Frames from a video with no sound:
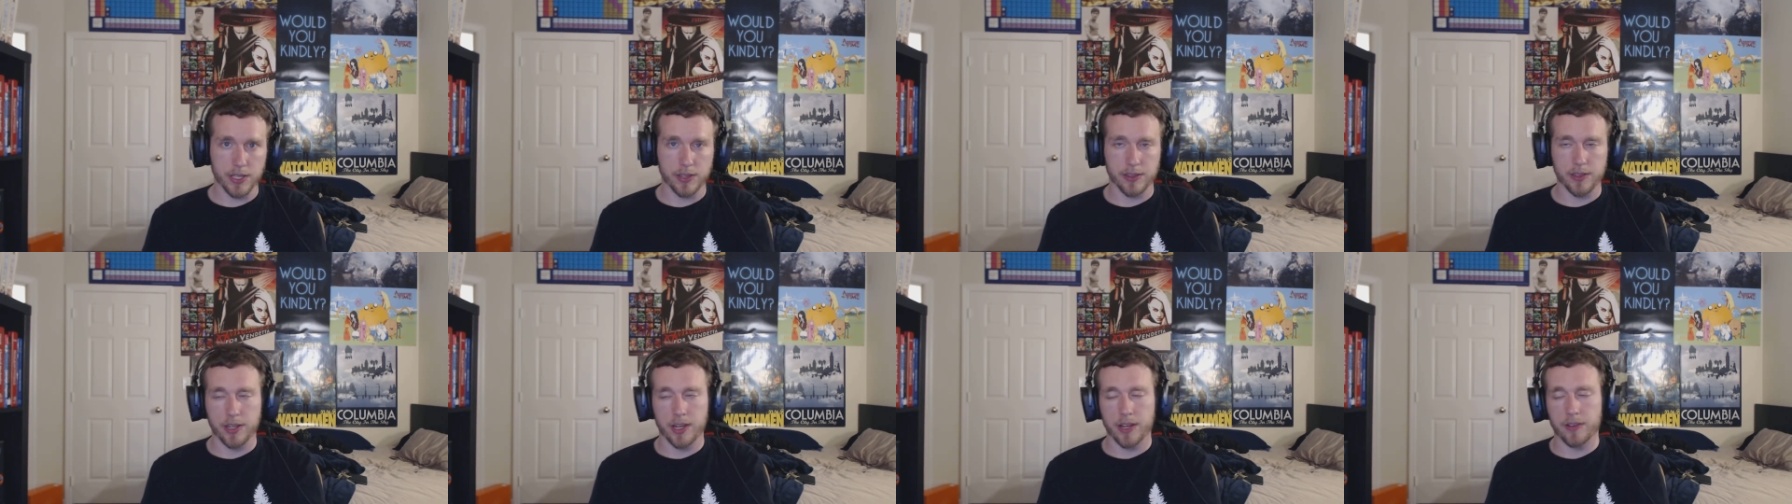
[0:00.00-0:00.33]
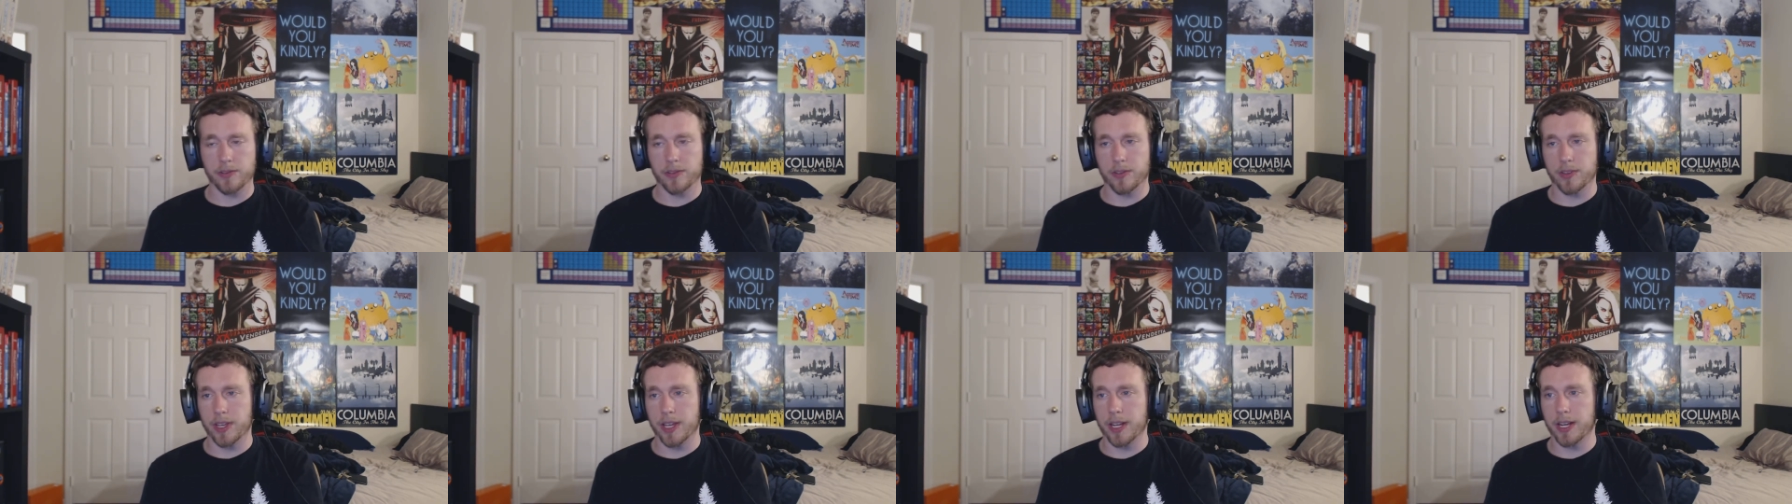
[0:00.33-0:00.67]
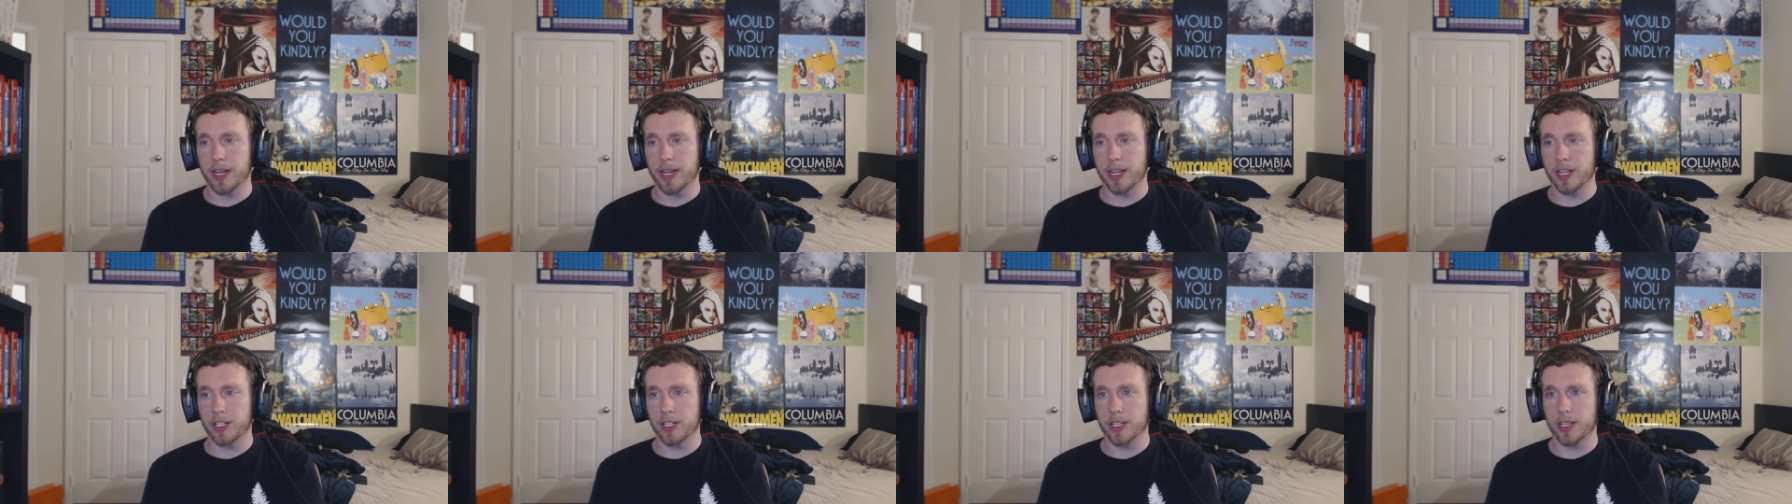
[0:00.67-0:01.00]
and then after that
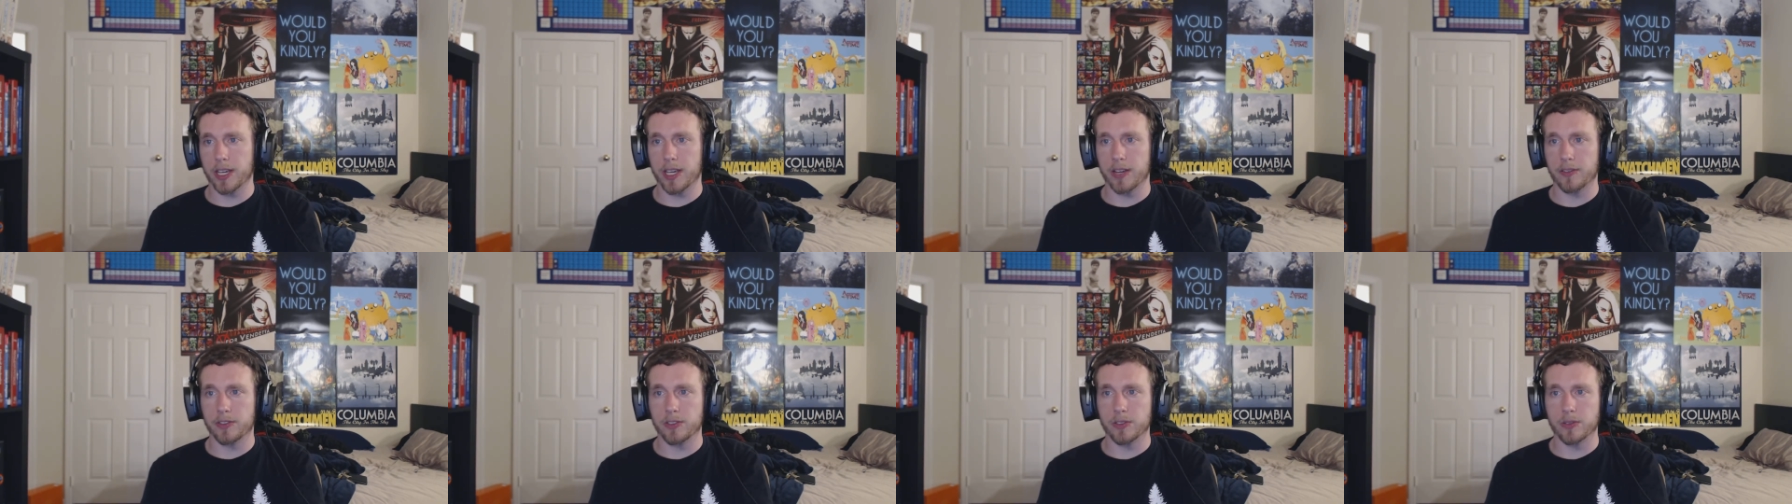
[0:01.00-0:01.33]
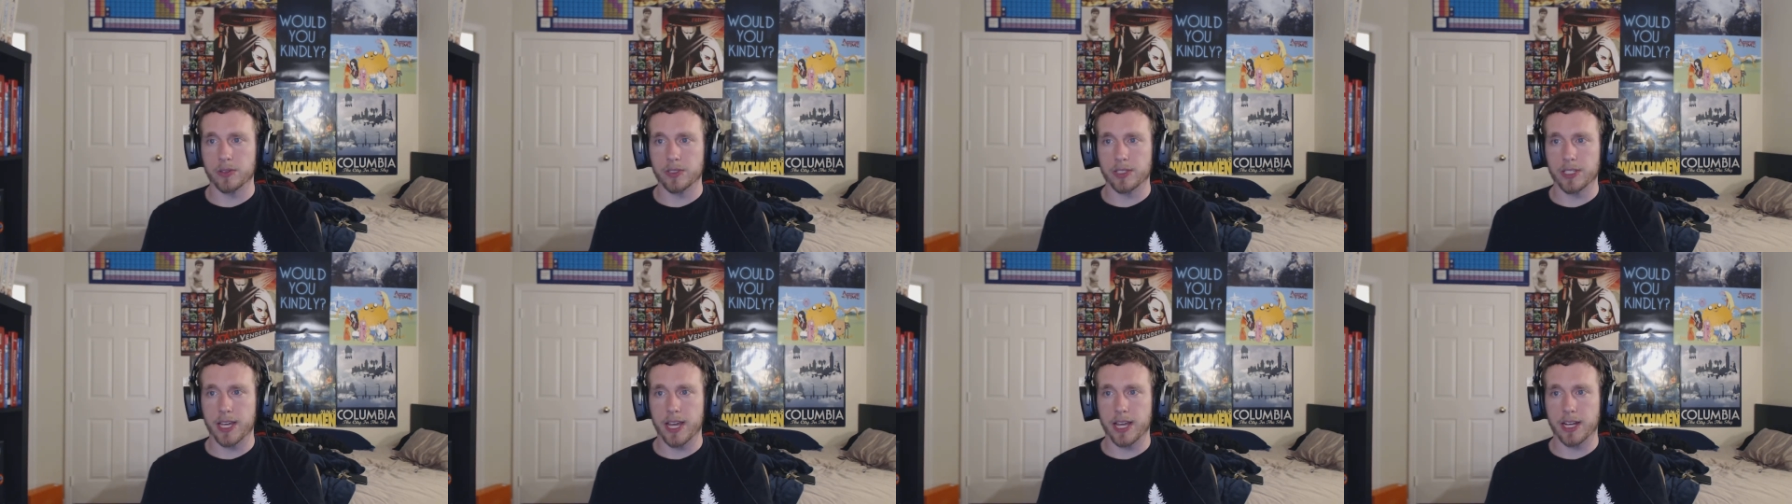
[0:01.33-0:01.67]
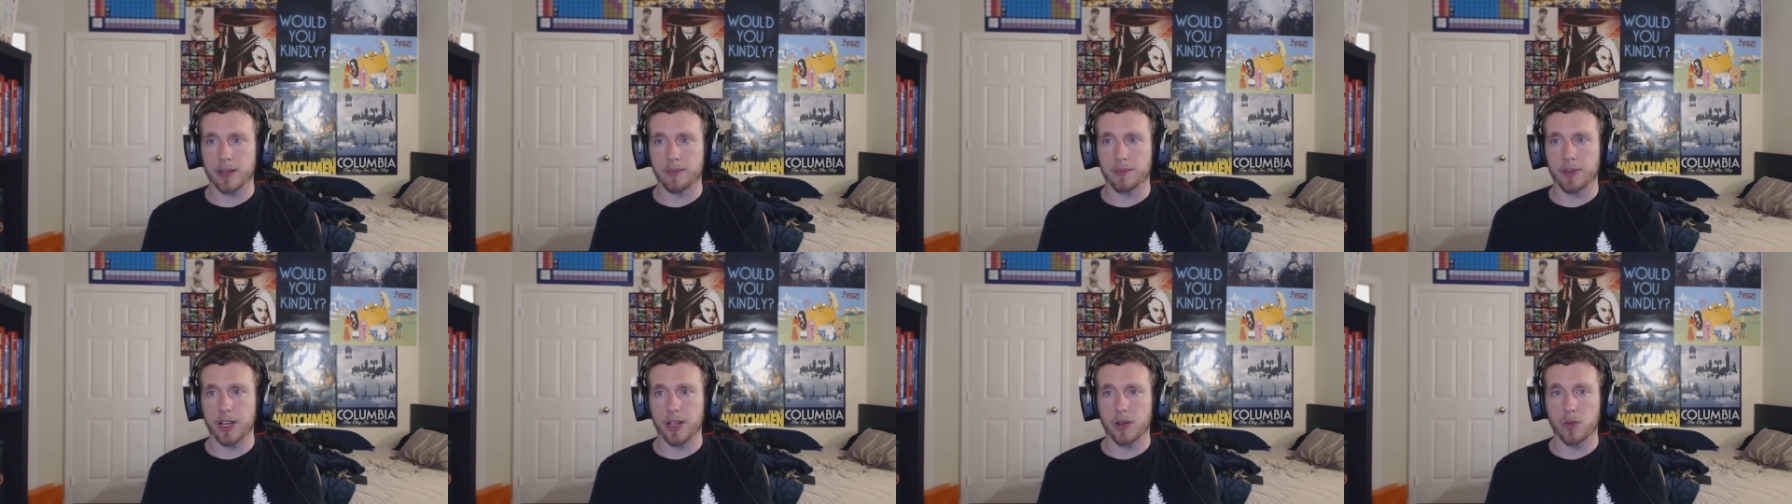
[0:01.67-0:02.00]
I actually have to
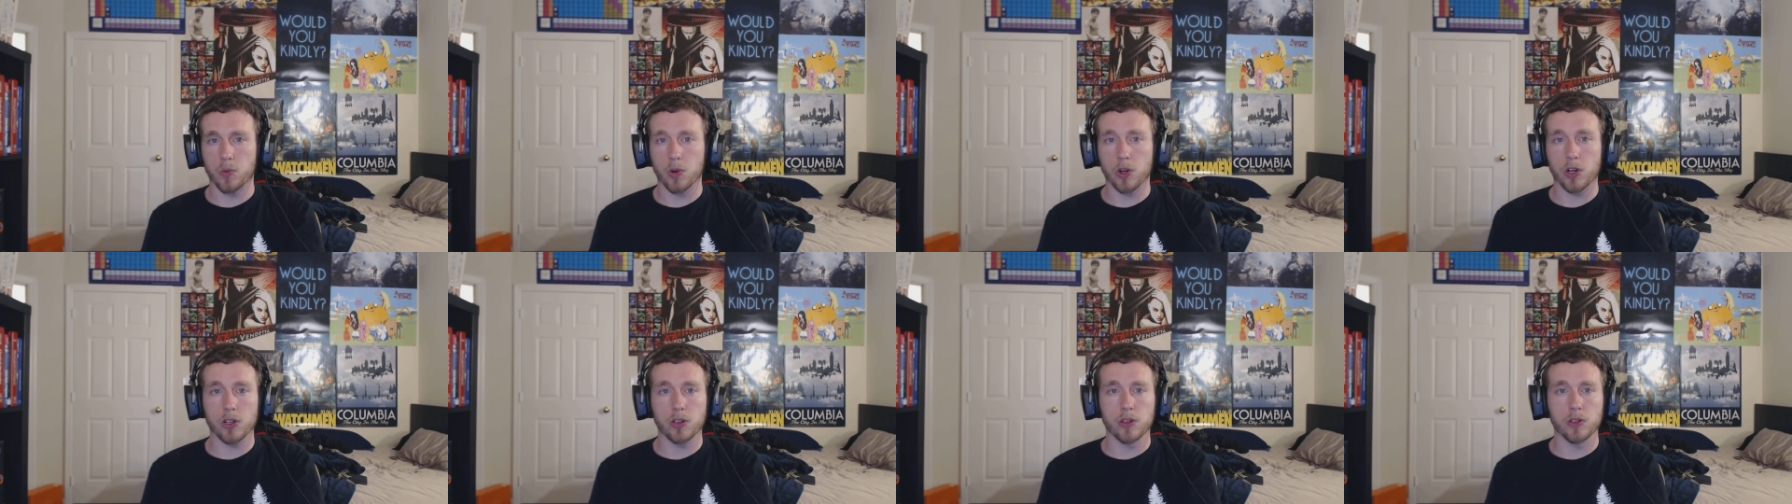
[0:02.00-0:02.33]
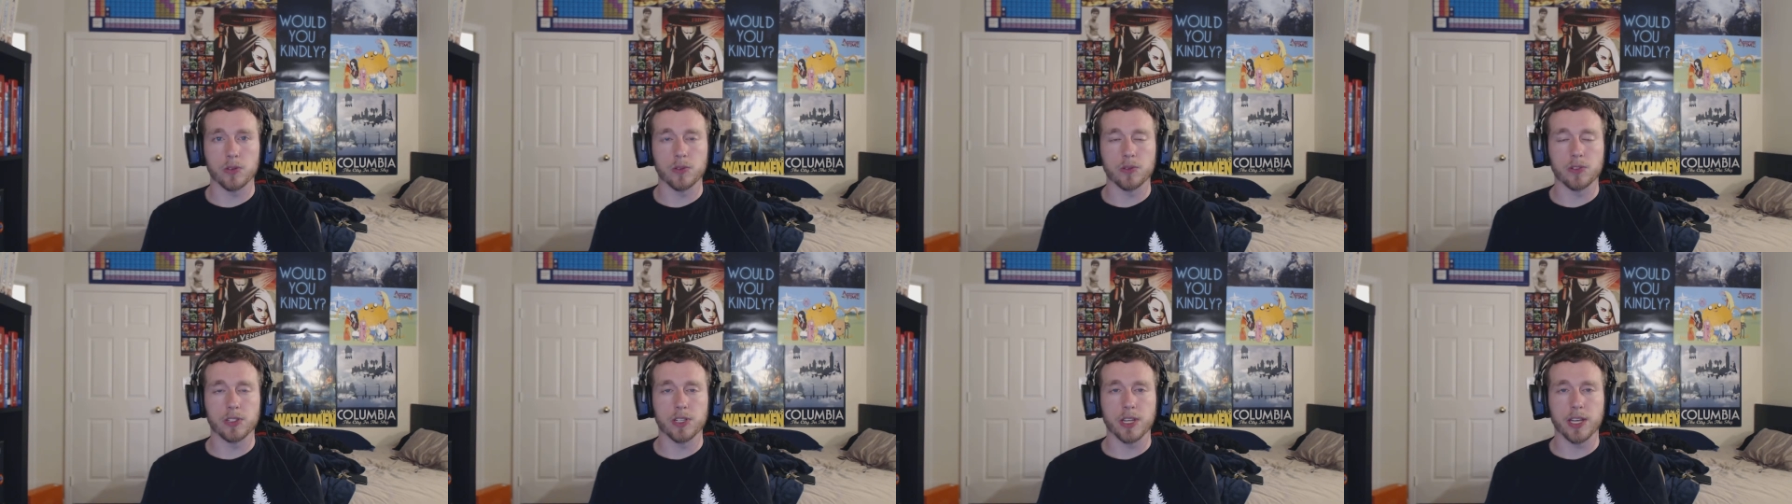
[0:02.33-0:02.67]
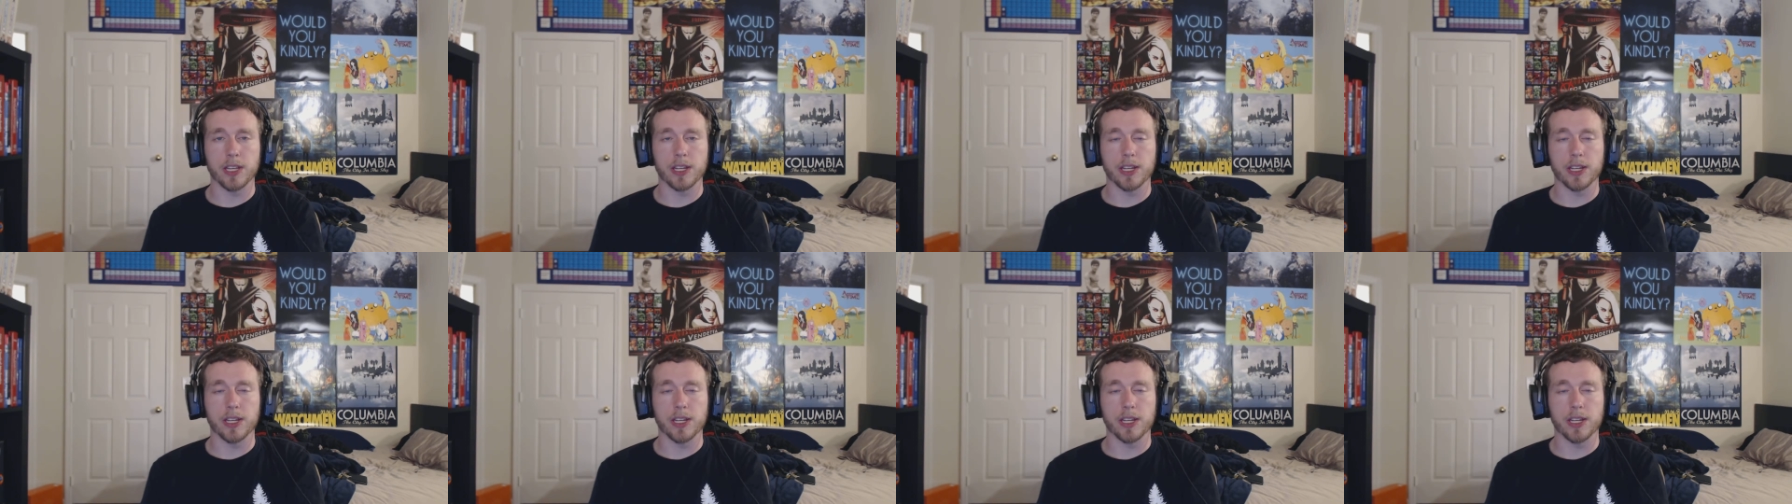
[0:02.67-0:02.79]
attack my work clothes